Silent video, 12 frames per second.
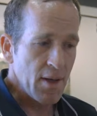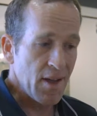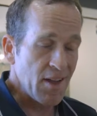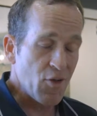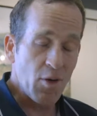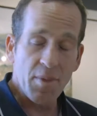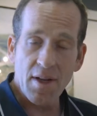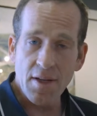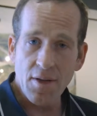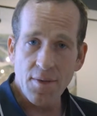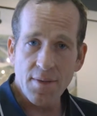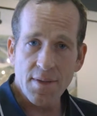and the equipment
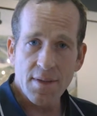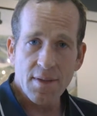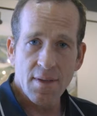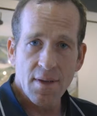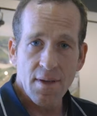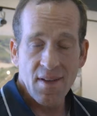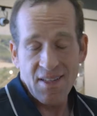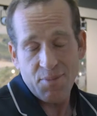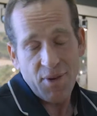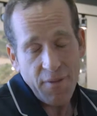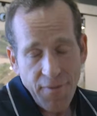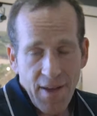I use is
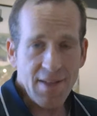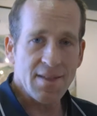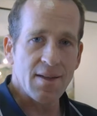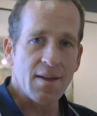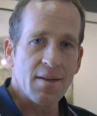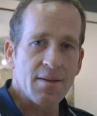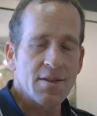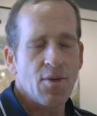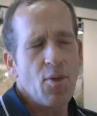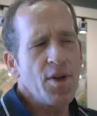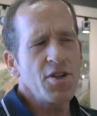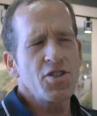pretty fascinating.
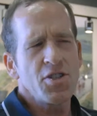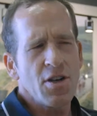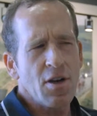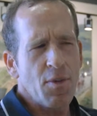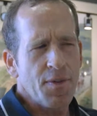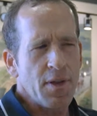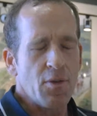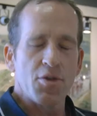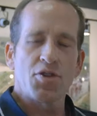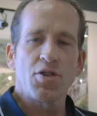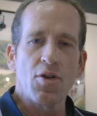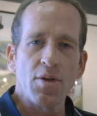So I want to share with you and
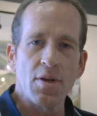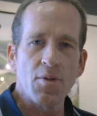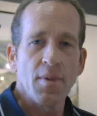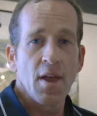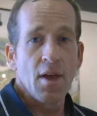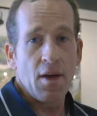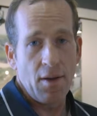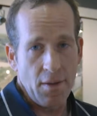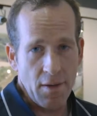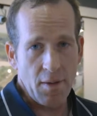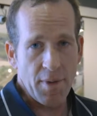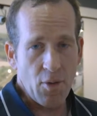show you a
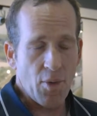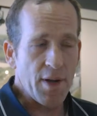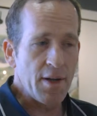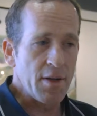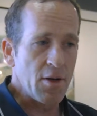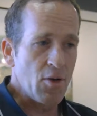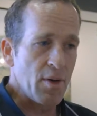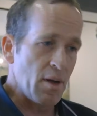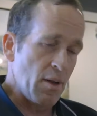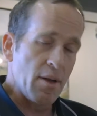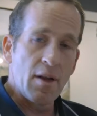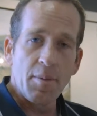little bit what I do and
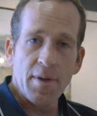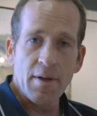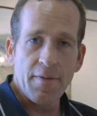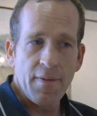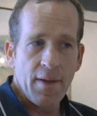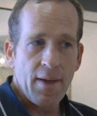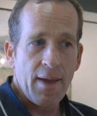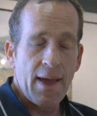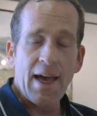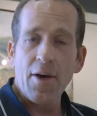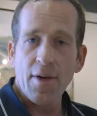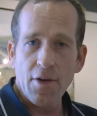a little bit of
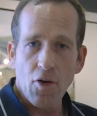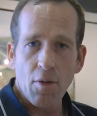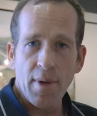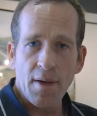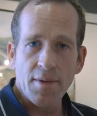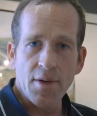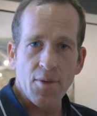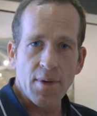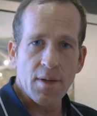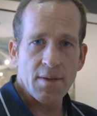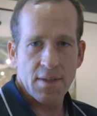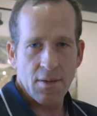how I go about
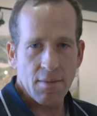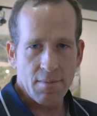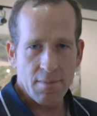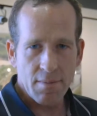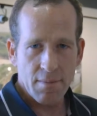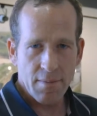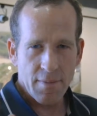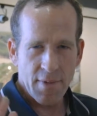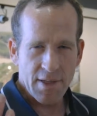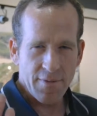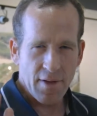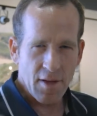doing it. So
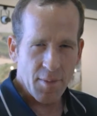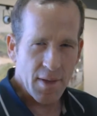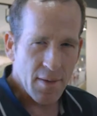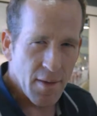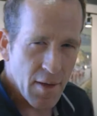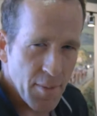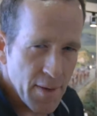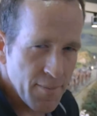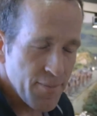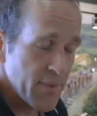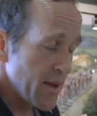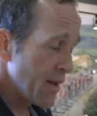let's follow me a little bit.
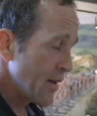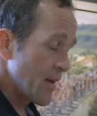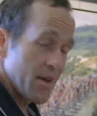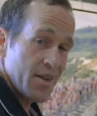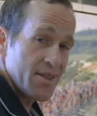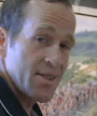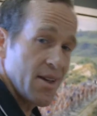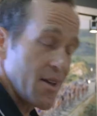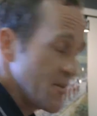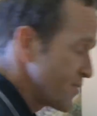And I gotta say,